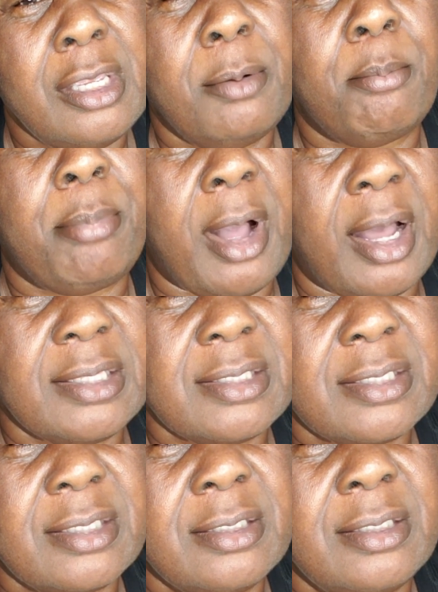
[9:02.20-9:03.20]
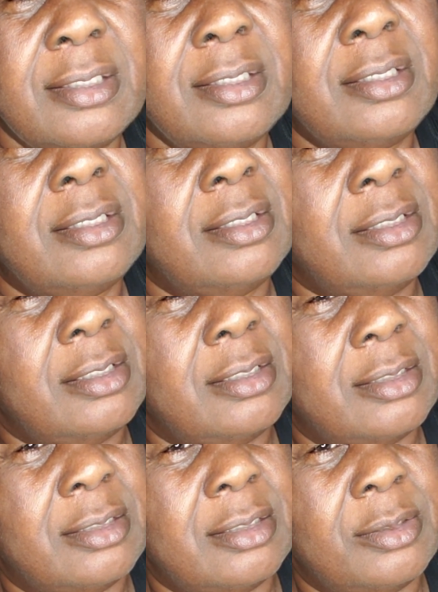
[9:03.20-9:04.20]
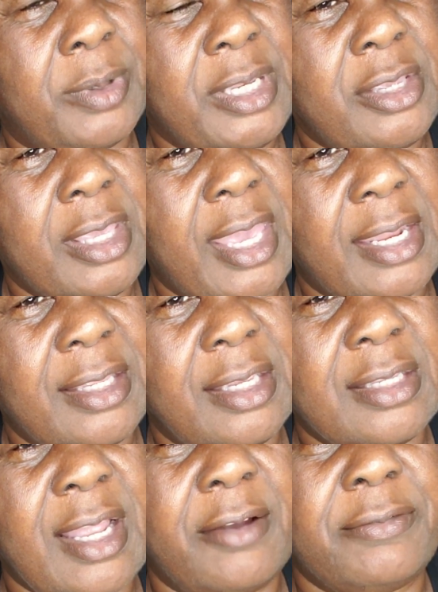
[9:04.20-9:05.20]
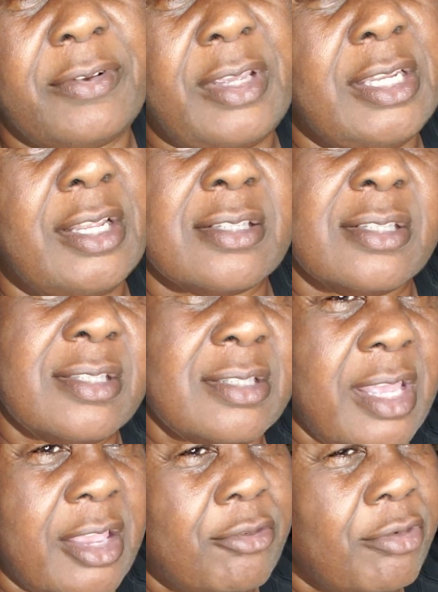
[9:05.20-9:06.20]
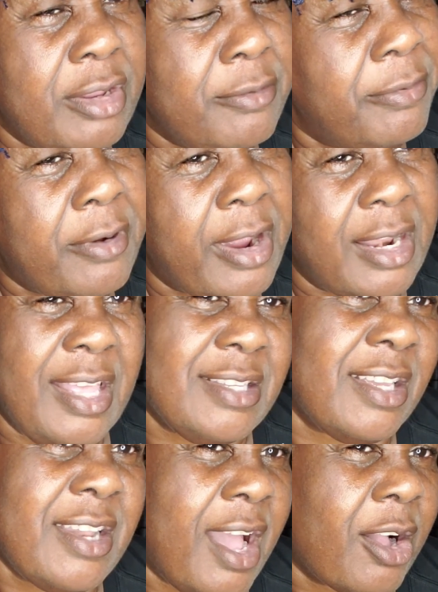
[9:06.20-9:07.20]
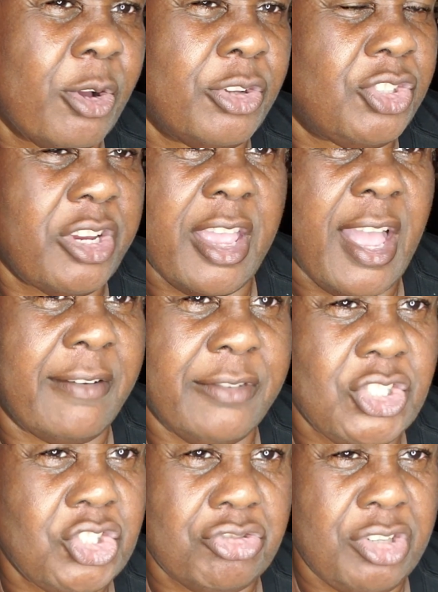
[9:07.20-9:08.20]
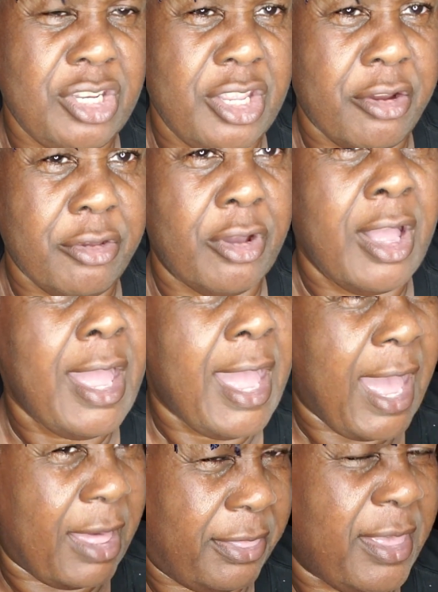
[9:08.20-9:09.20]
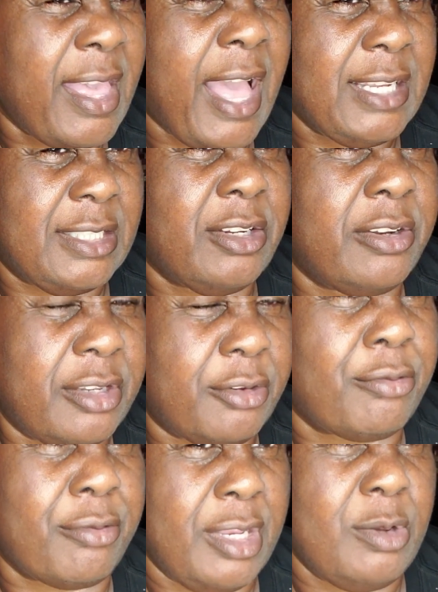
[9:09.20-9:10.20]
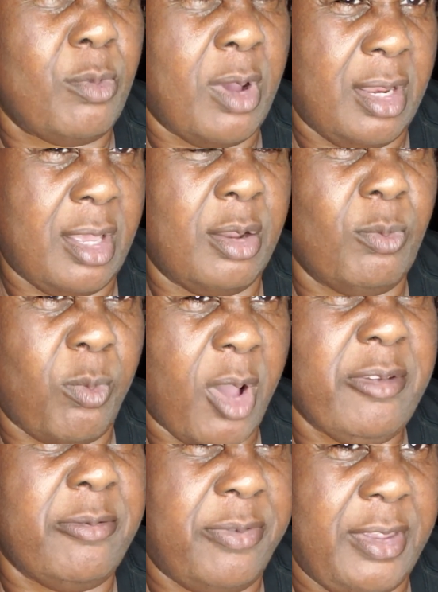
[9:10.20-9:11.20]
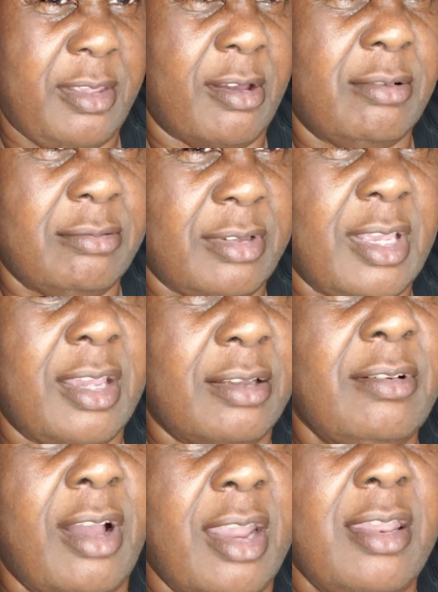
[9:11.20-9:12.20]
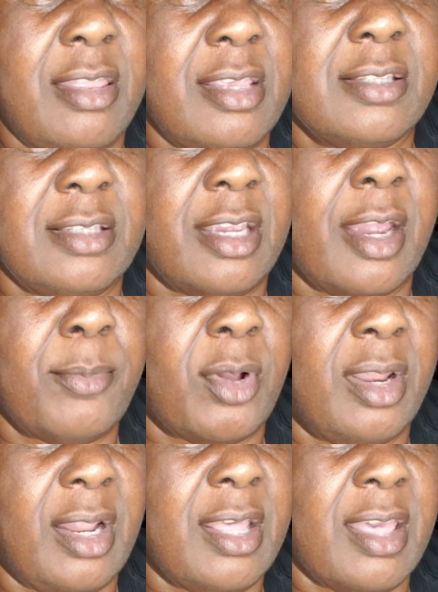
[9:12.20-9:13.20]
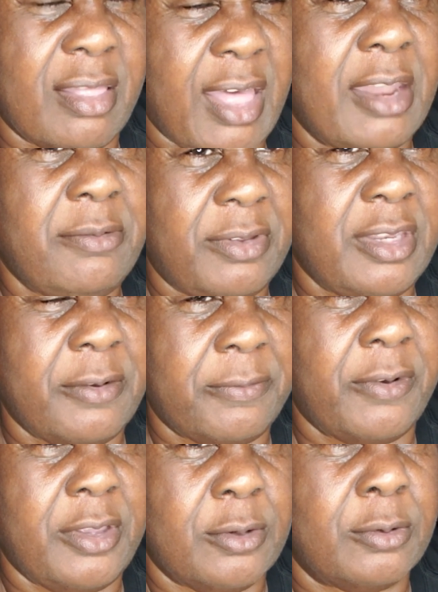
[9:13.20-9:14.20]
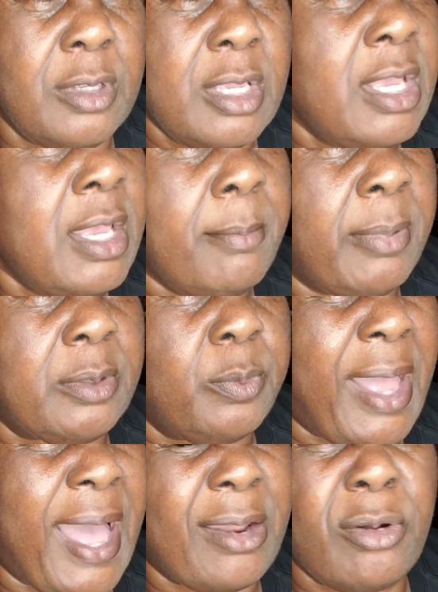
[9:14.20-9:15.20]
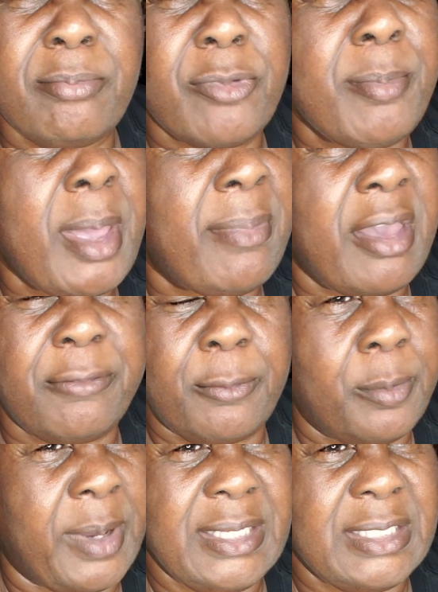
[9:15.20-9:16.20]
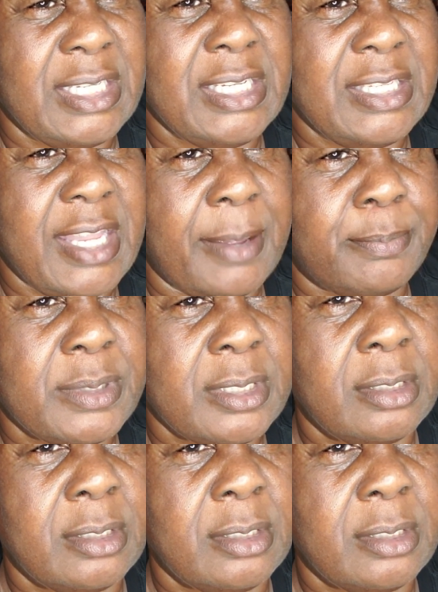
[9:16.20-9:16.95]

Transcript: but when you get it, after it doesn't stay green for, unless you're that country, you have the tree near you. I think I've done the green one on one video, yeah, on this year. I'm gonna link that video for you. But I don't remember if we went in depth,